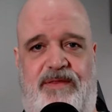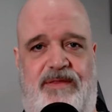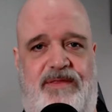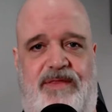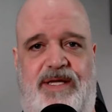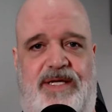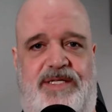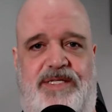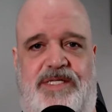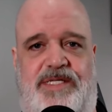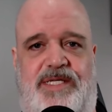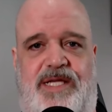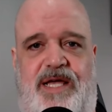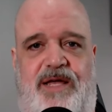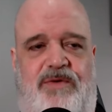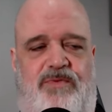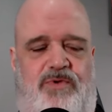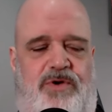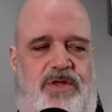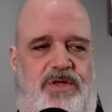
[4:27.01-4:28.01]
they just
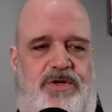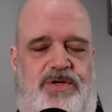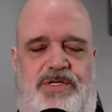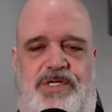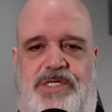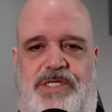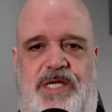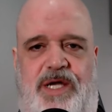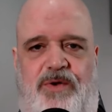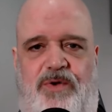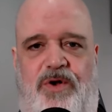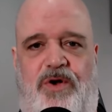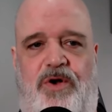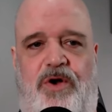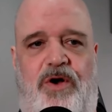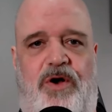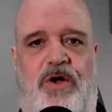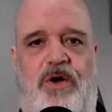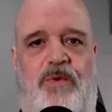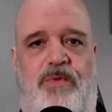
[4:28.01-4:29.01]
say, well, they're just saying,
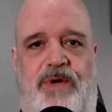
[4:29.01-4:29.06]
no,